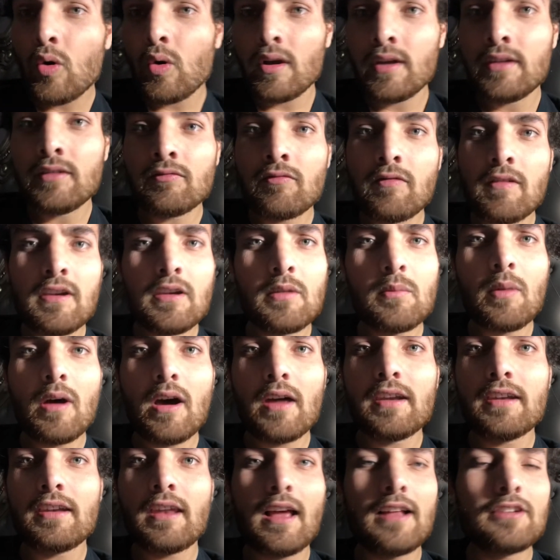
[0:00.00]
and read
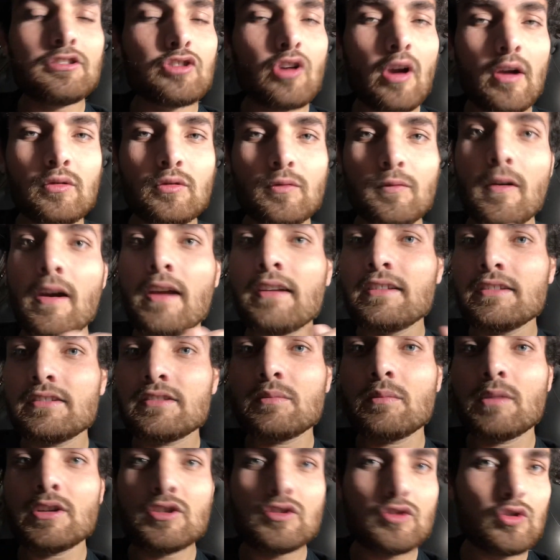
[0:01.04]
about it. I'll try to find as
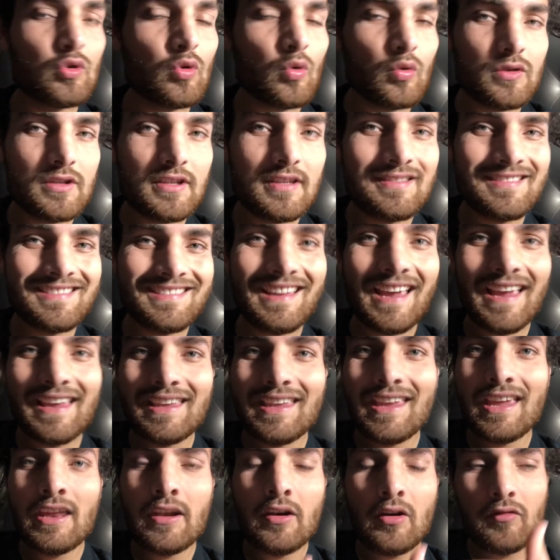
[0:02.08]
much sources as I
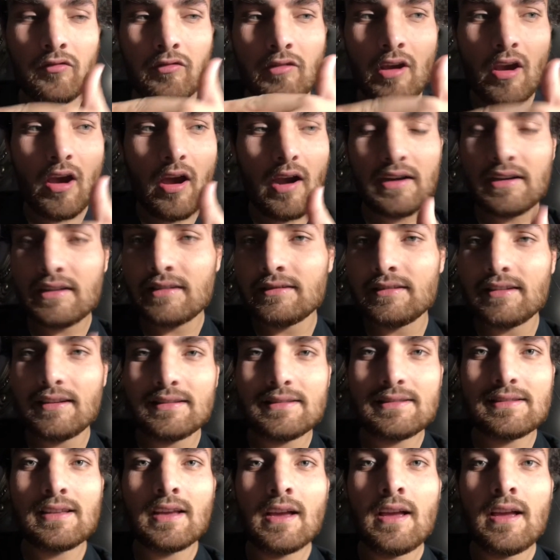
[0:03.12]
can regarding this.